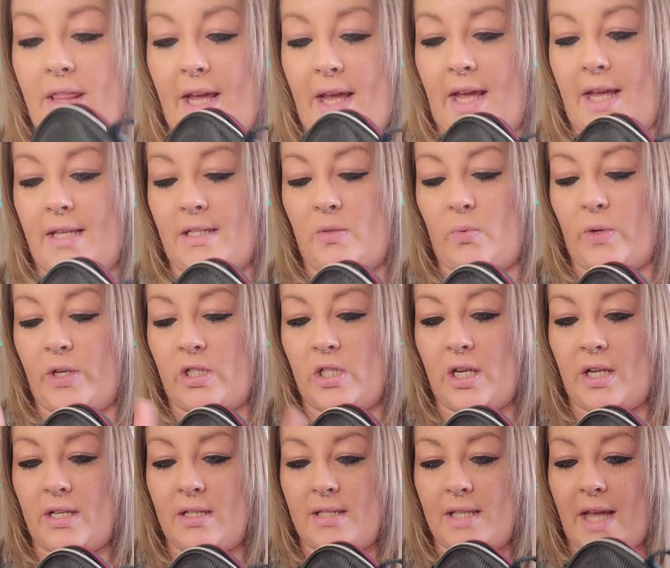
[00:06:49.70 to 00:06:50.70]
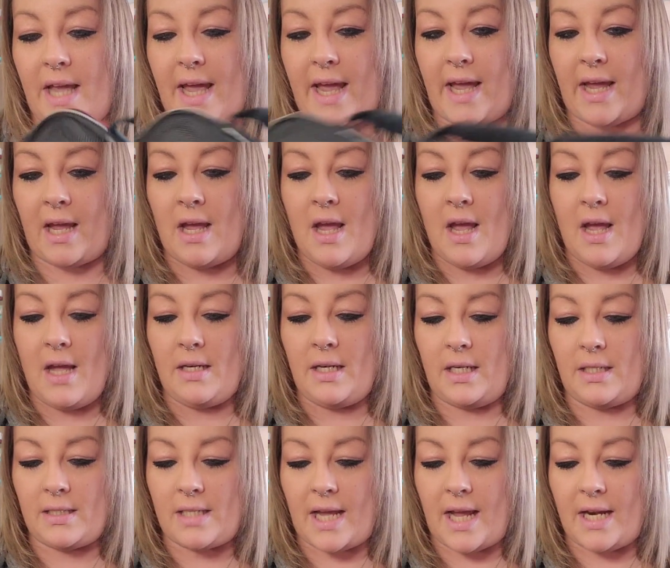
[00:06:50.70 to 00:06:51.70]
this, which is a
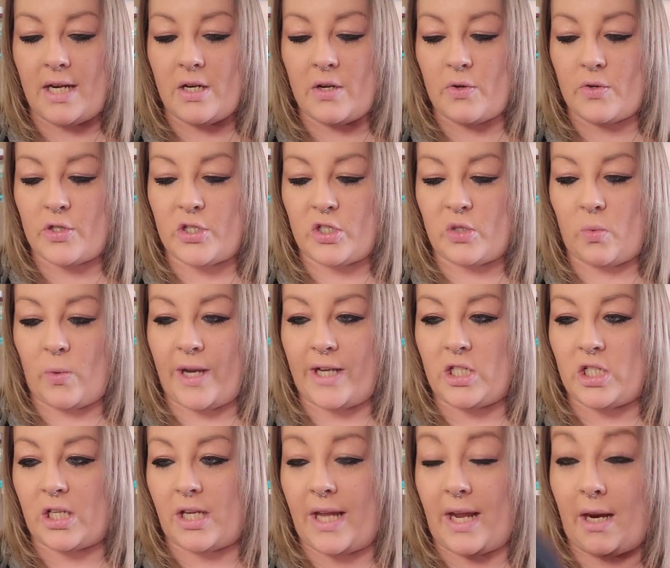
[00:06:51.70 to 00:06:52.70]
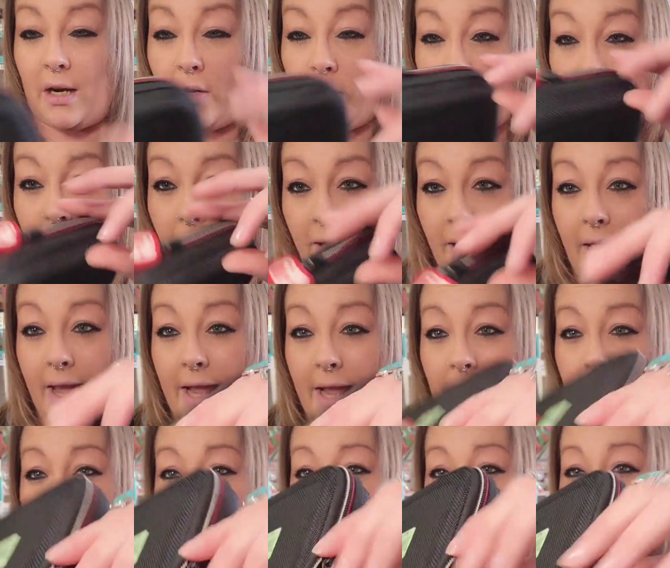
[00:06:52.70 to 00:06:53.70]
Nintendo Switch carrying
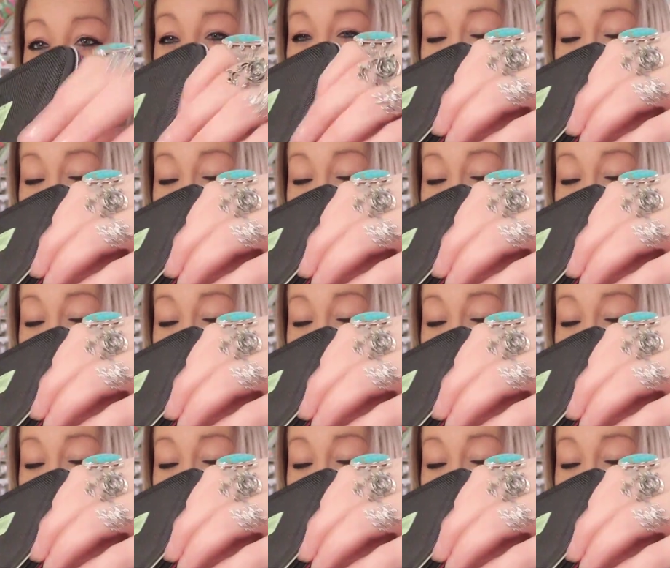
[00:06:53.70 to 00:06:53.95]
case.